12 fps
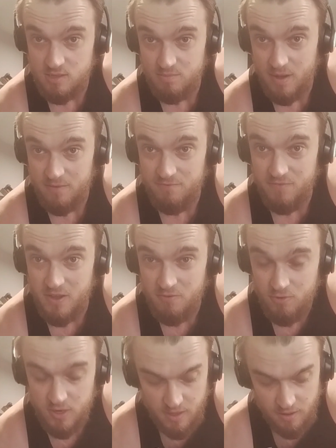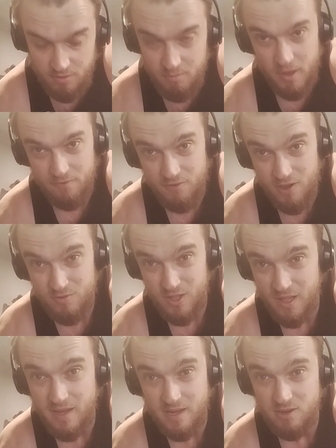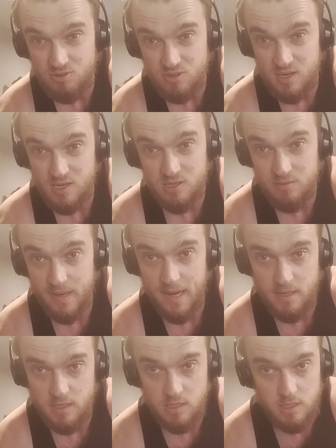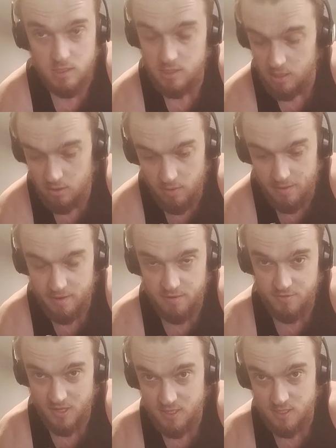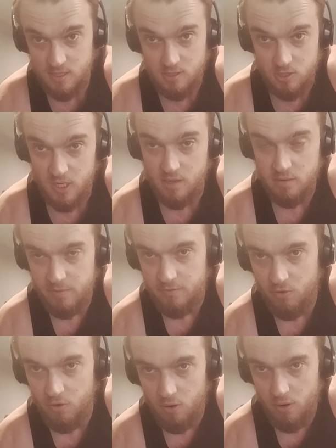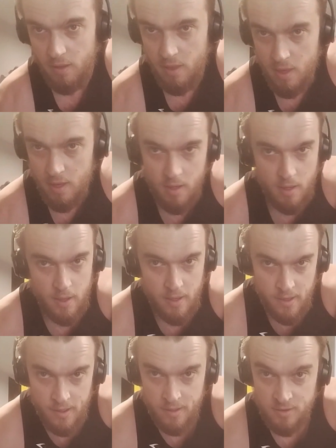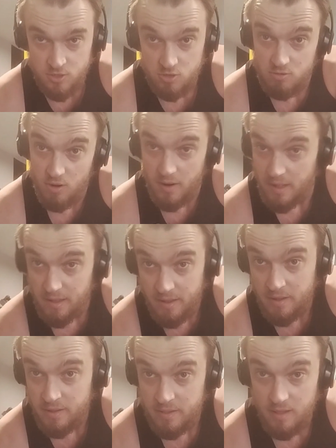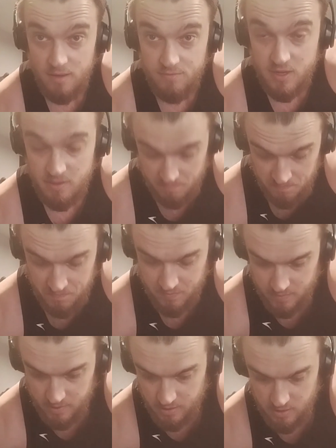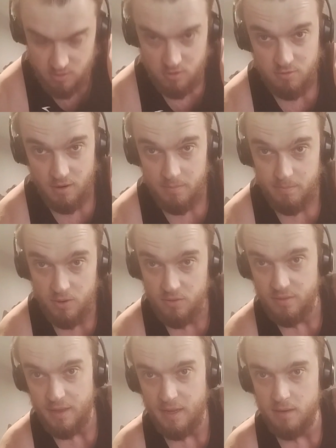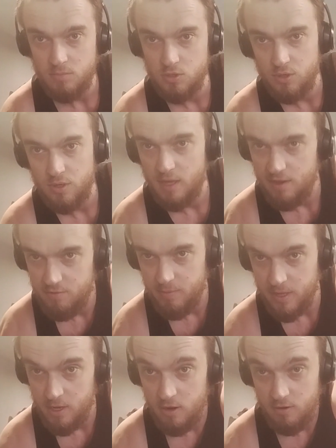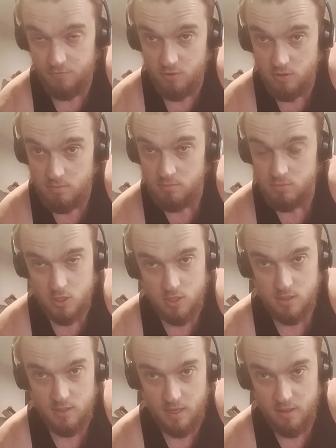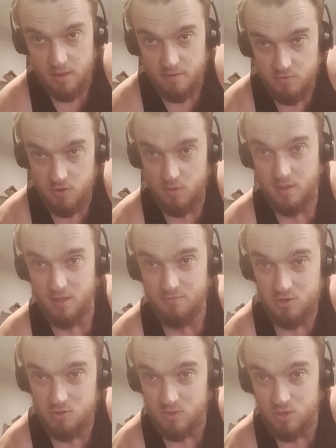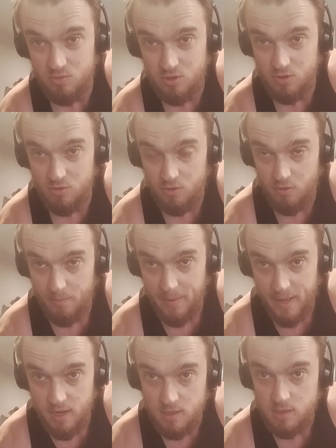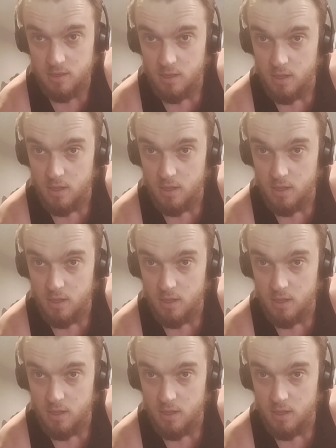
This is my favorite, I think my favorite leg exercise, to be honest. So I know I've done this on the channel before. Screw it, love it. Gets a great burn in the hamstring. You have to be careful. Just like deadlifts, you don't want to lift too much with your lower back.